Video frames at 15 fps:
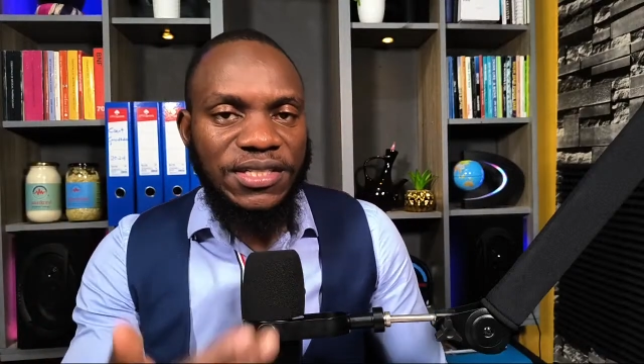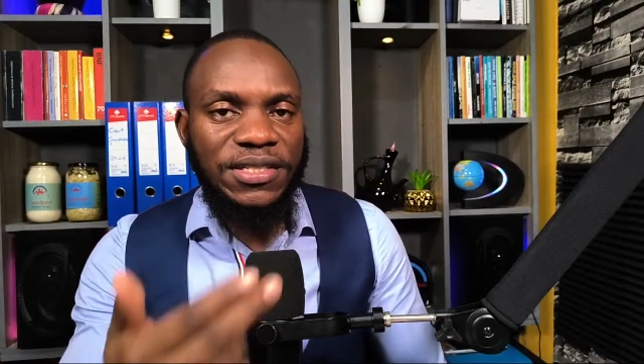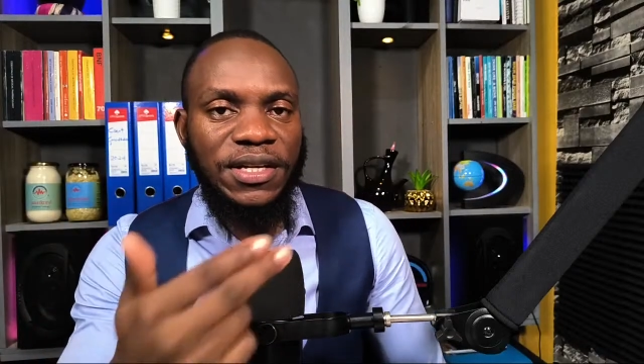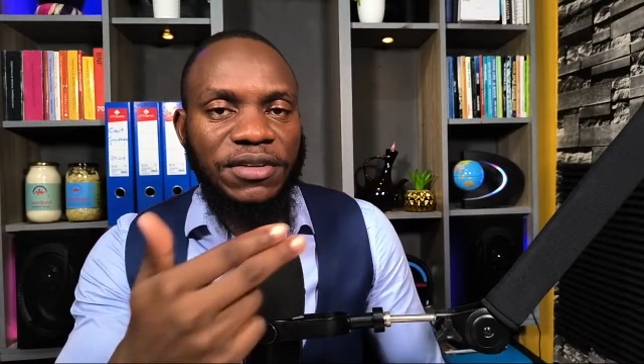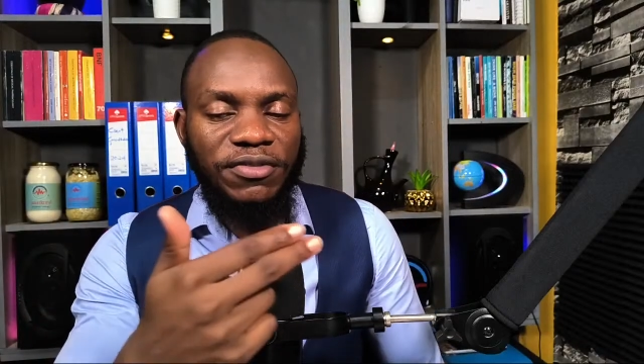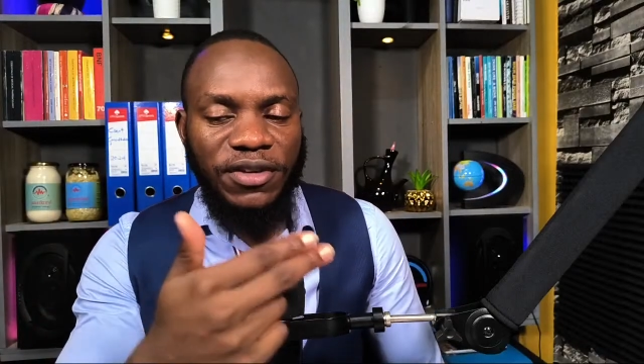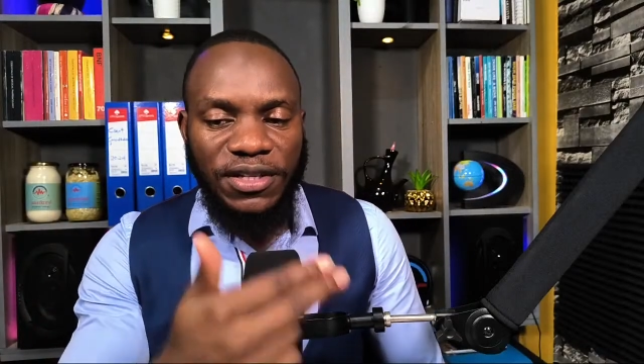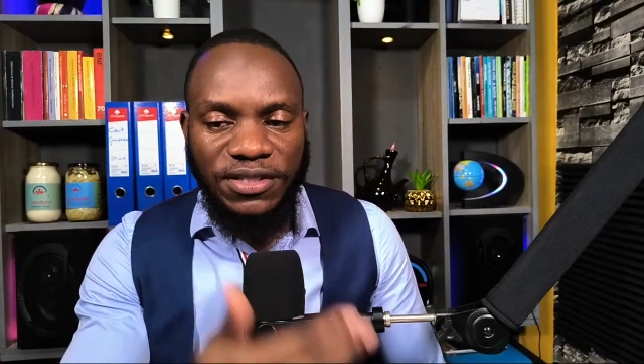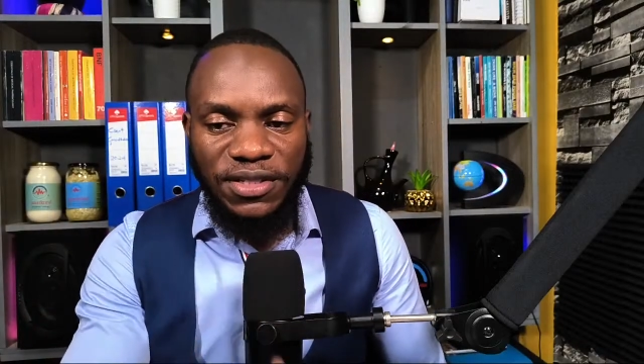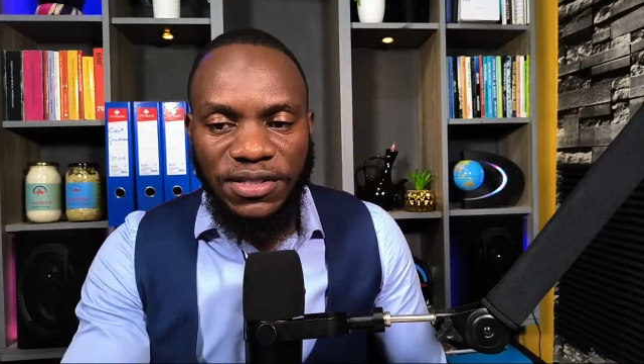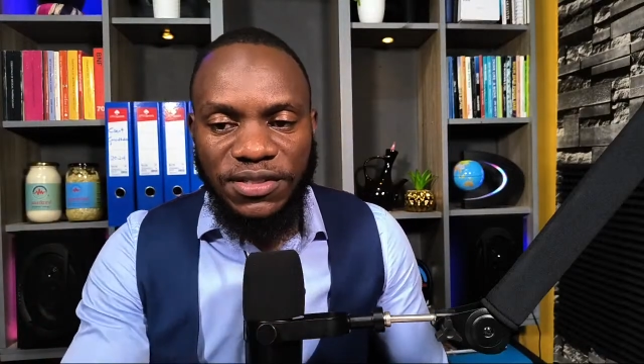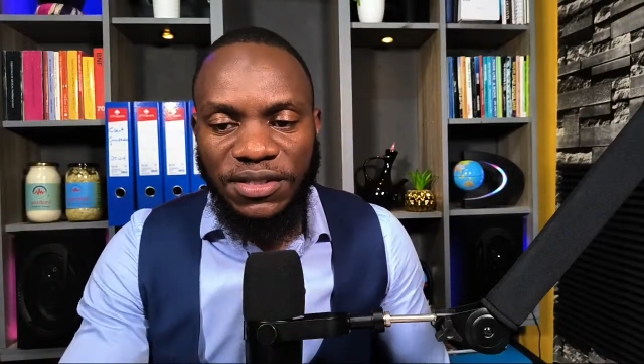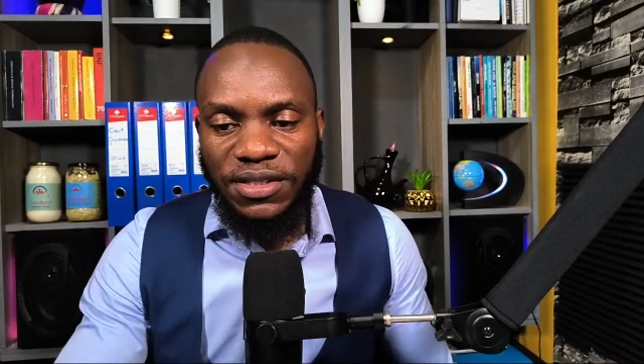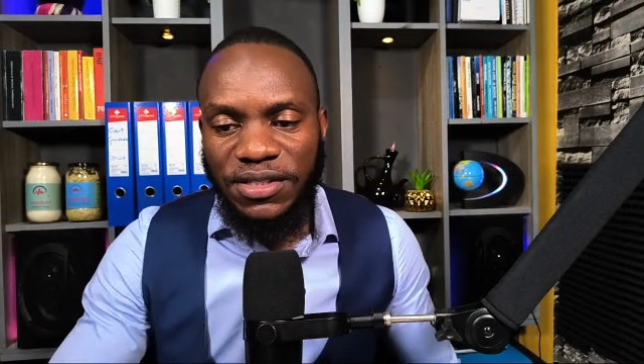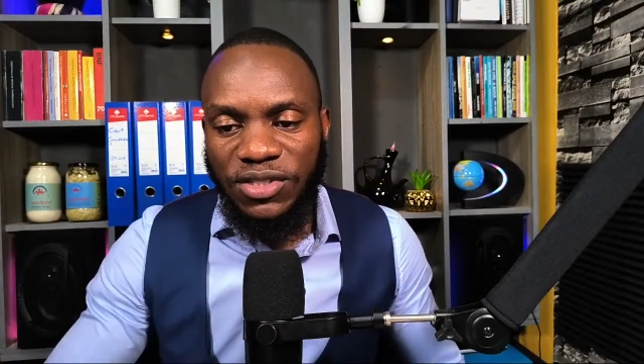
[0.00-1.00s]
the reflux
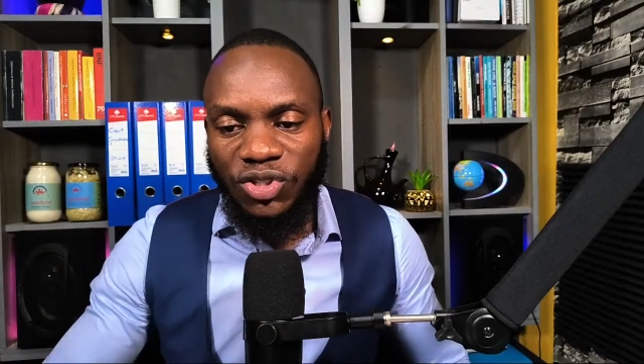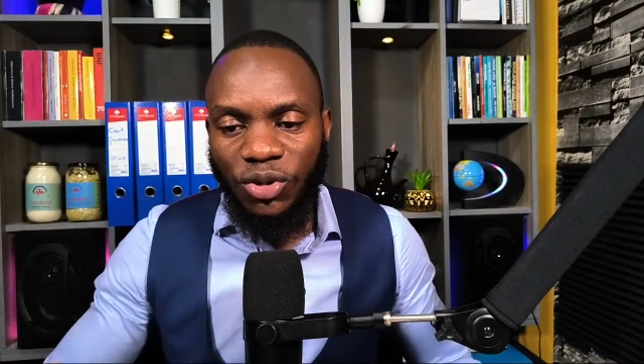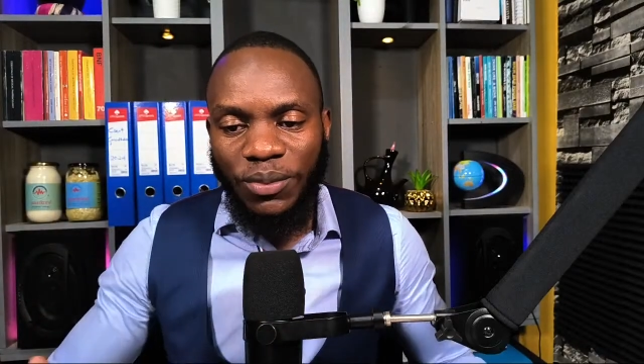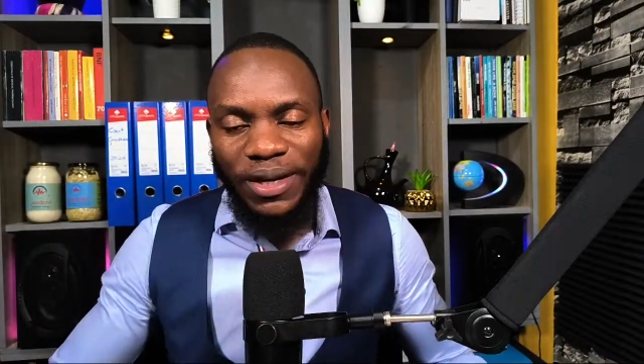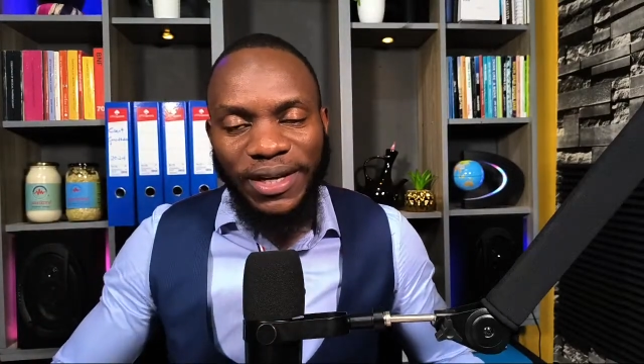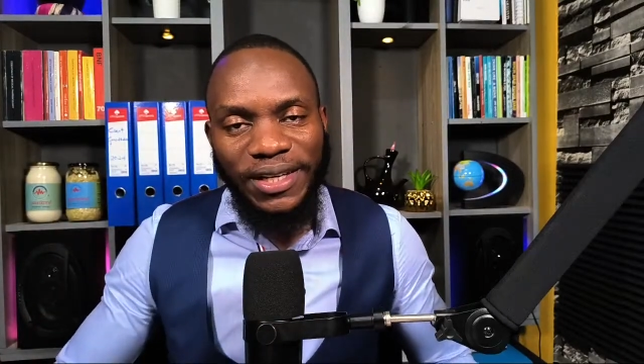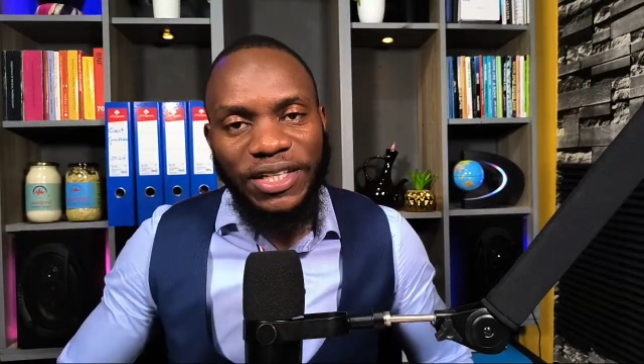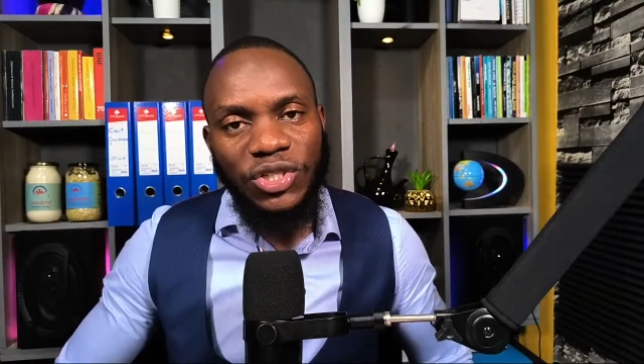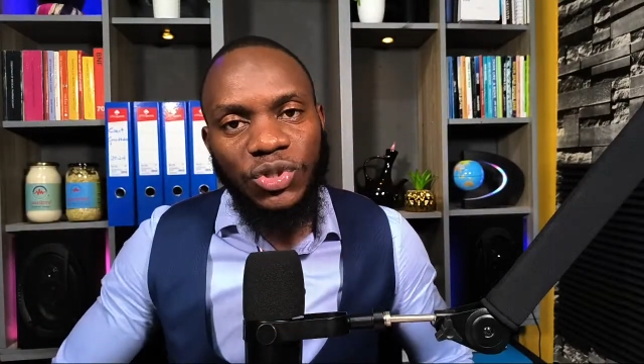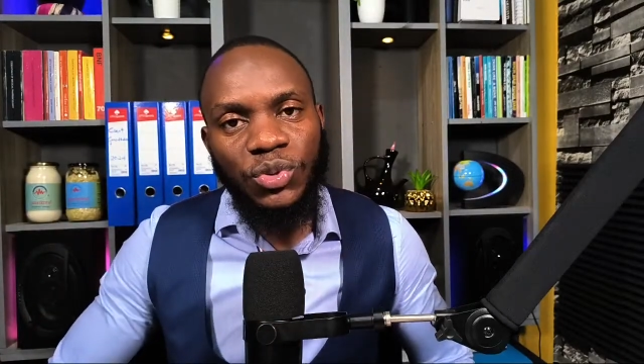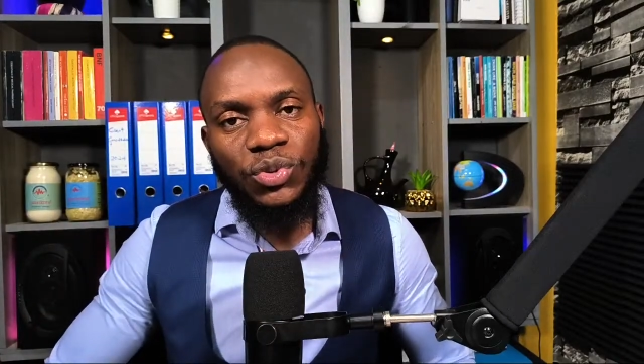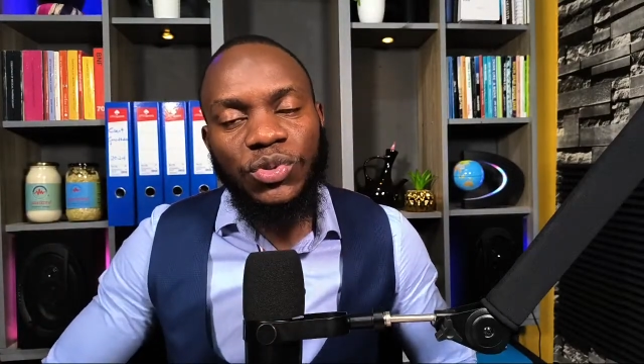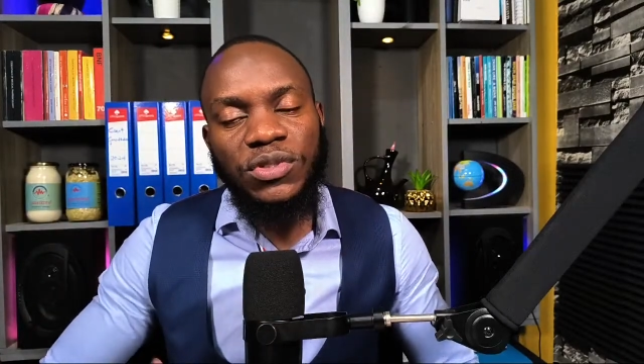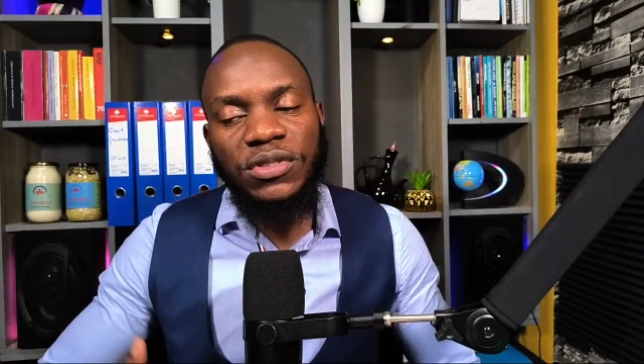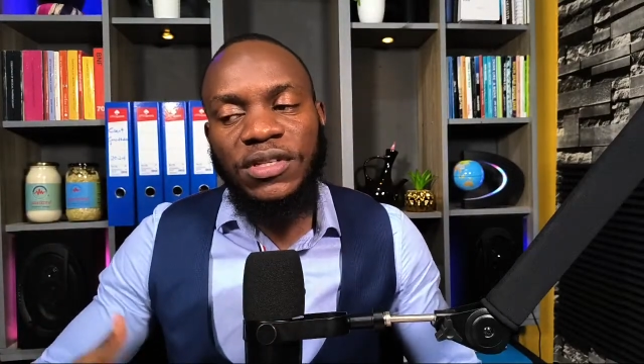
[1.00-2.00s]
disease, stomach issues,